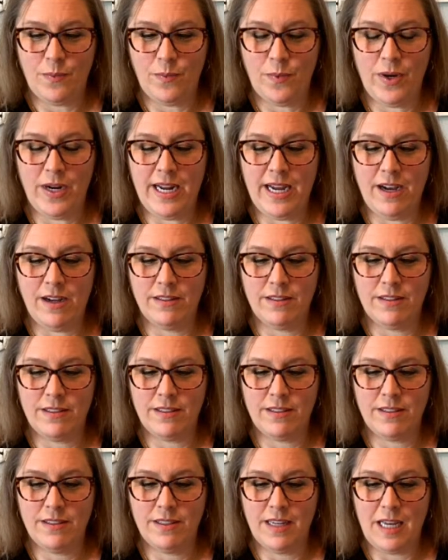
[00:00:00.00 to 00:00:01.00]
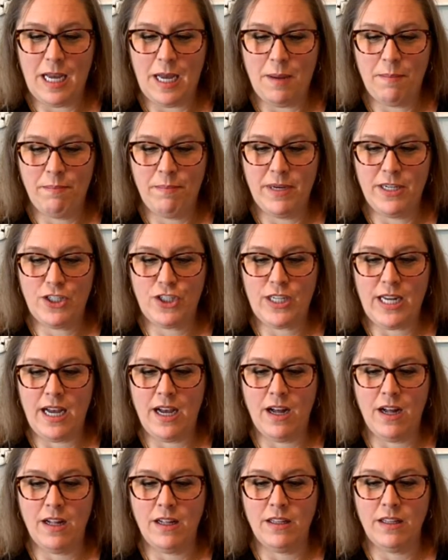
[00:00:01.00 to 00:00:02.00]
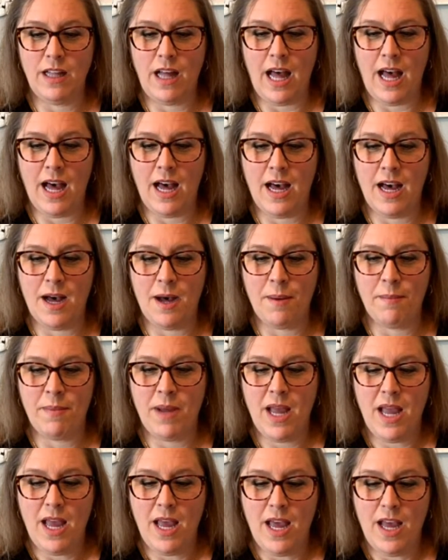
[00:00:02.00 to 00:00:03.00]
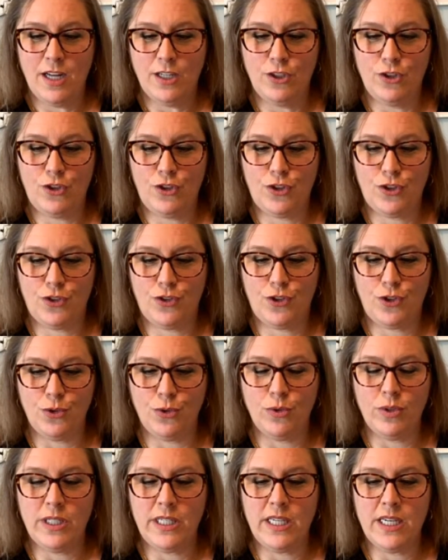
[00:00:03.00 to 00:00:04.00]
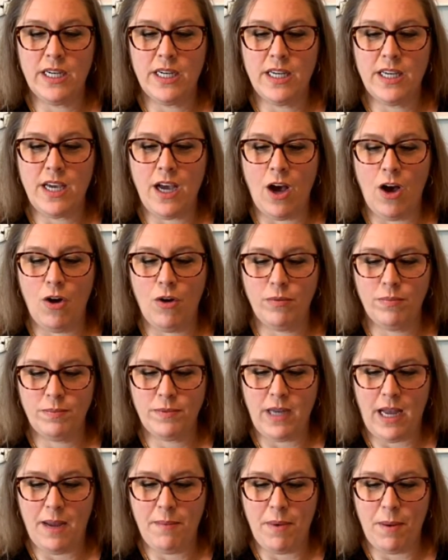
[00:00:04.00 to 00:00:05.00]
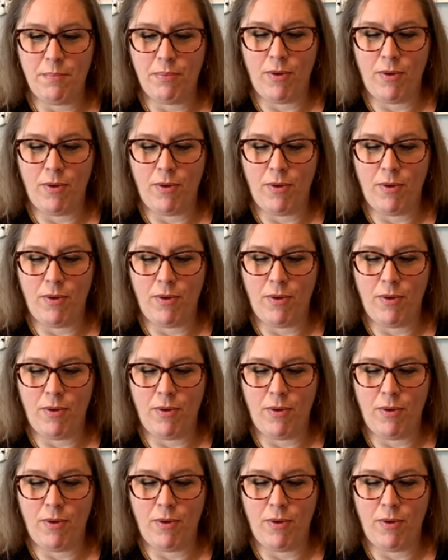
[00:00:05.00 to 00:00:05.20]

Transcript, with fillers: What else? Michelle, um, Julia, y'all type